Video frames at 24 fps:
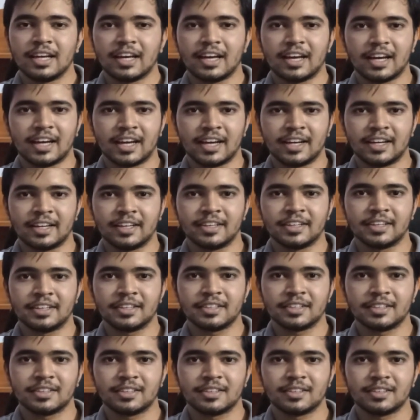
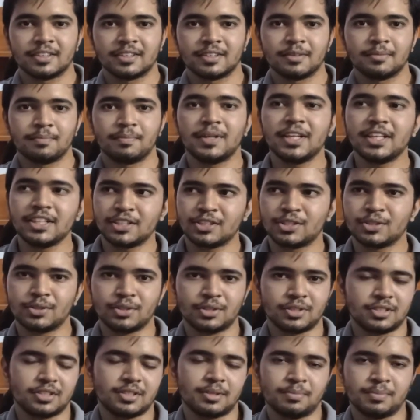and please show
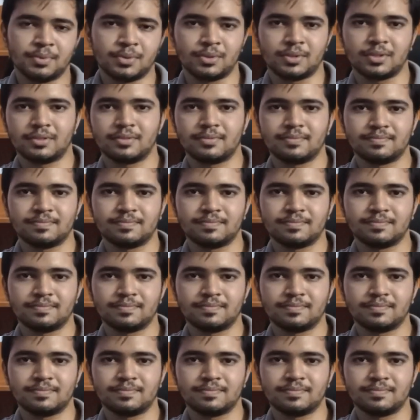your support.